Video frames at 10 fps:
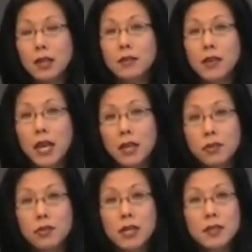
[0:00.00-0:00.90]
of
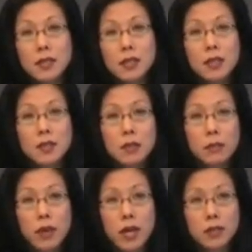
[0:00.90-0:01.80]
categorizing kids
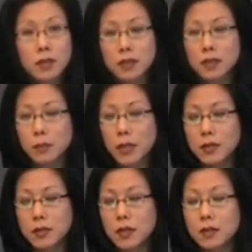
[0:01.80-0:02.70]
and practices
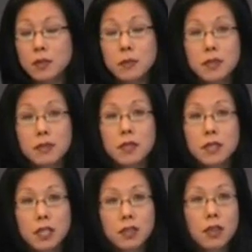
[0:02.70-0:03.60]
based on the
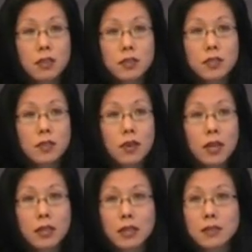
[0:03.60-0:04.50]
specific technologies or
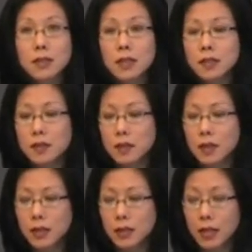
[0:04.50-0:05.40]
online sites that
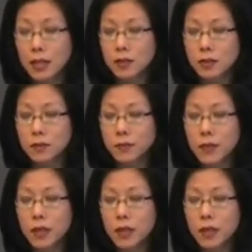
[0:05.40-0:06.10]
they engage in.